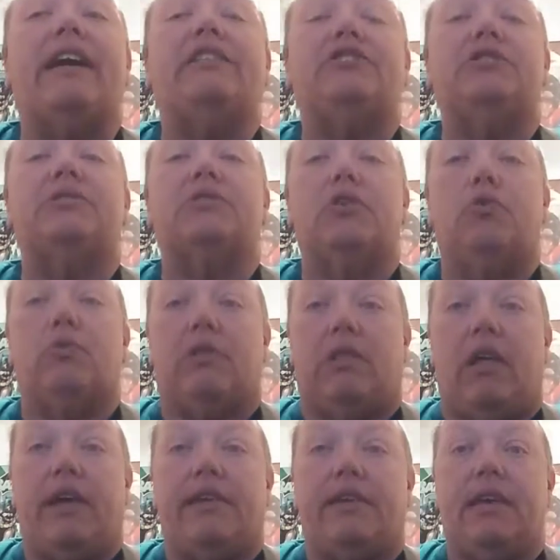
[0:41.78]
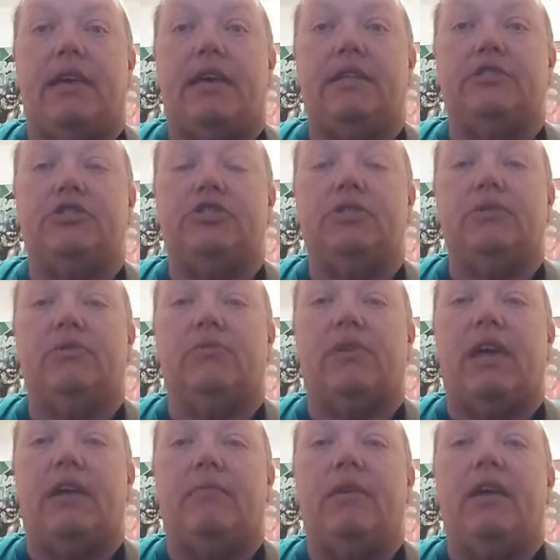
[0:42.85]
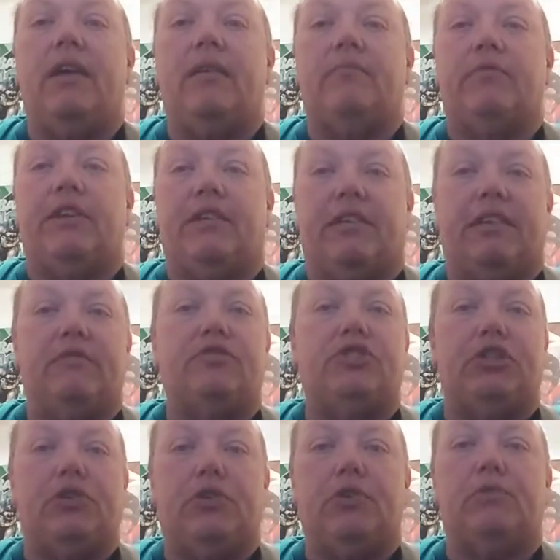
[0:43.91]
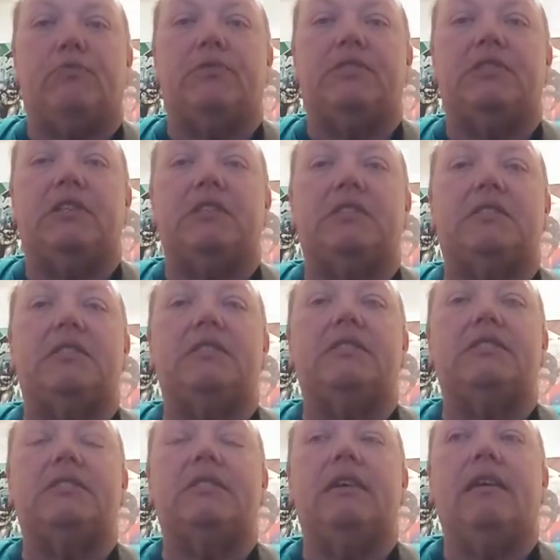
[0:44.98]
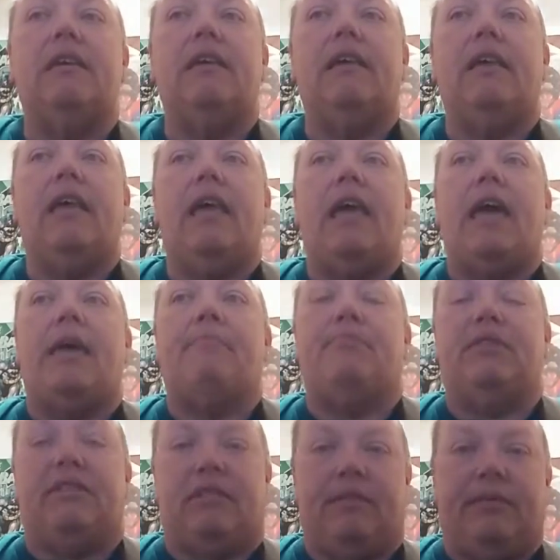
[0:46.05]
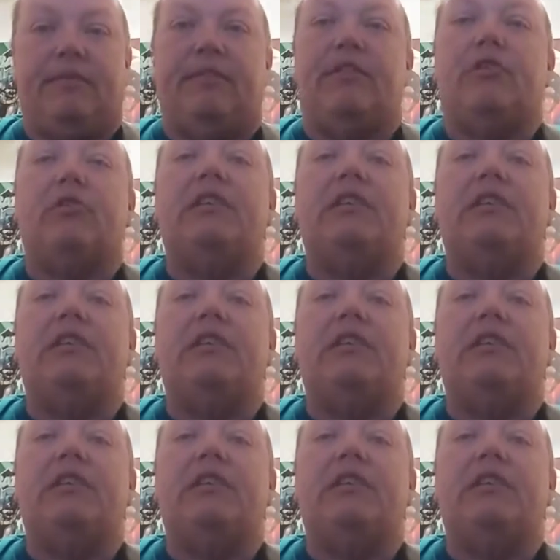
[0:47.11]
I just go with light gauge. Okay, it gives you good resistance, but they're